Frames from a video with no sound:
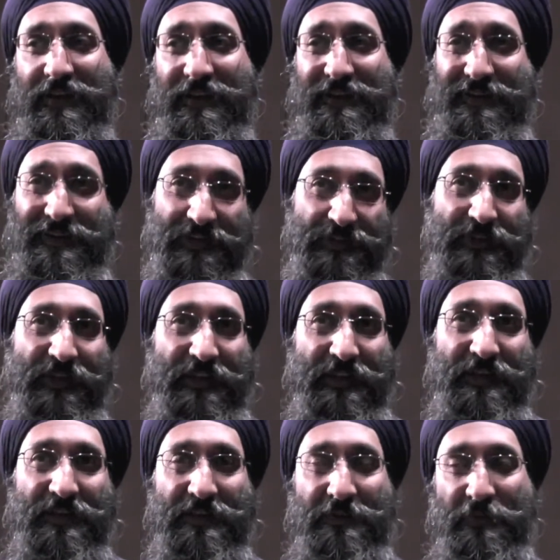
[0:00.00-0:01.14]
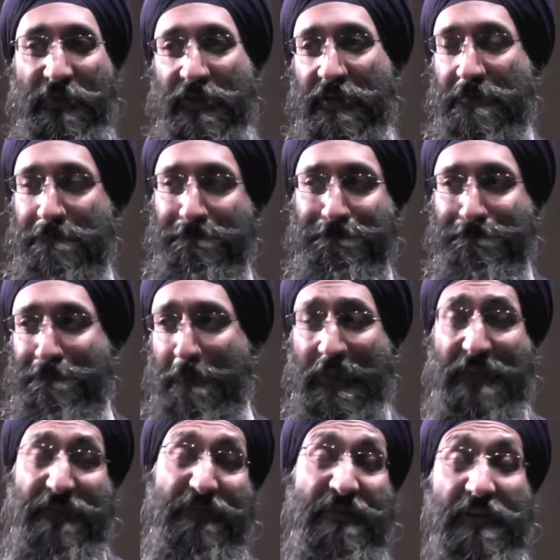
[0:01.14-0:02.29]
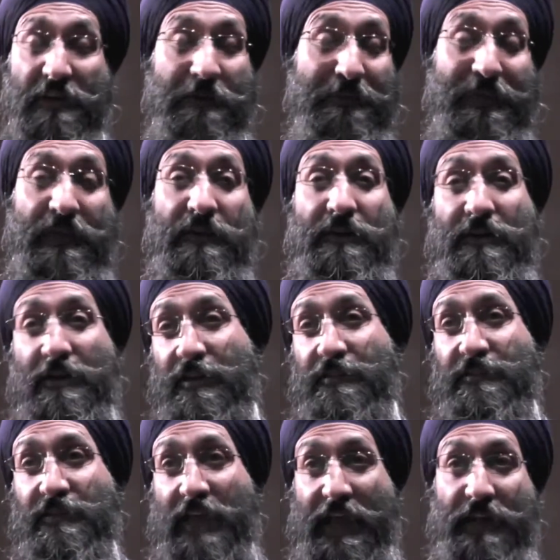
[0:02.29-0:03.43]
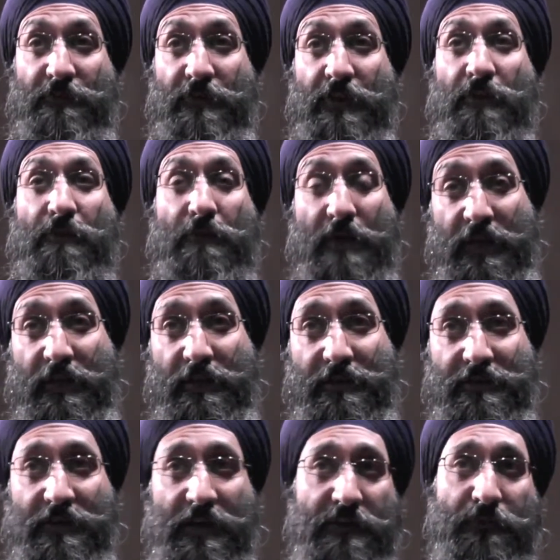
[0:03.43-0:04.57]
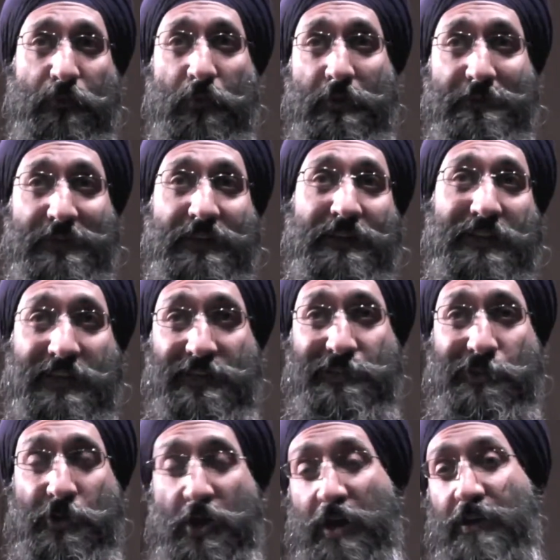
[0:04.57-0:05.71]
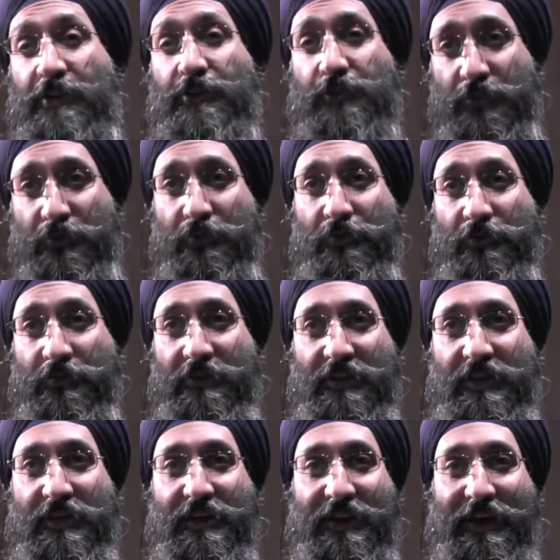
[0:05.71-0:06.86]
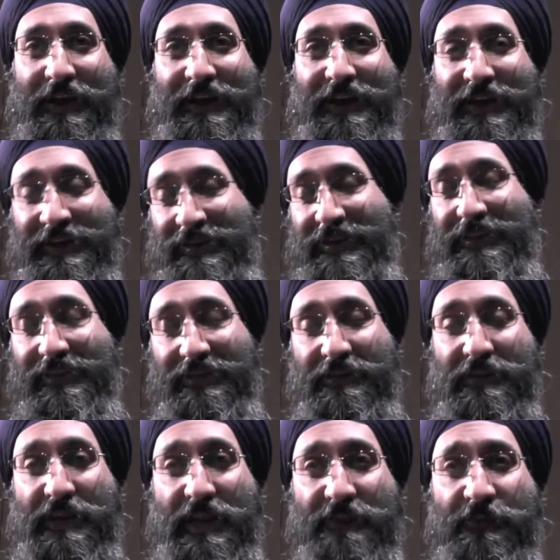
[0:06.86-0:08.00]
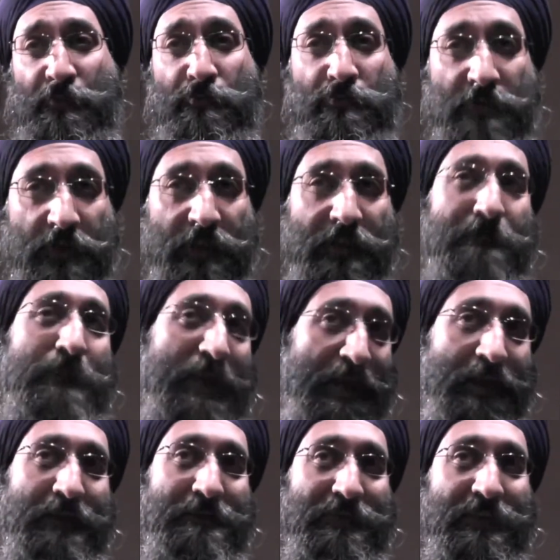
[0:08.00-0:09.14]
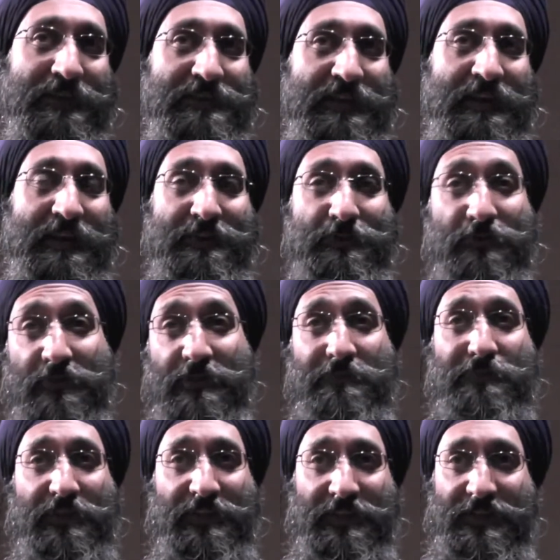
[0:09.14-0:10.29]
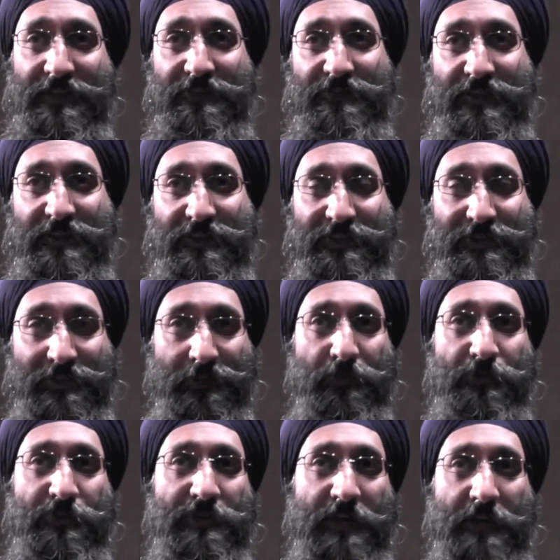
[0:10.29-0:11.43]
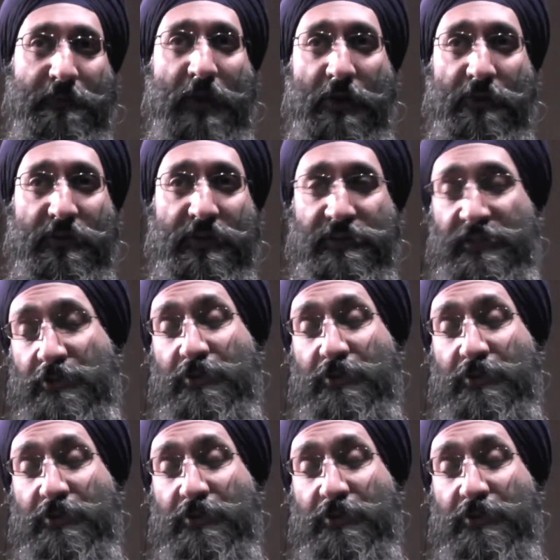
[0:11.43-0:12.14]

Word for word: in a country like India where 300 million adults can't read or write, 140 million kids are not in school, uh, I, I, think it can have a real impact because I, I truly believe that the solution out of poverty is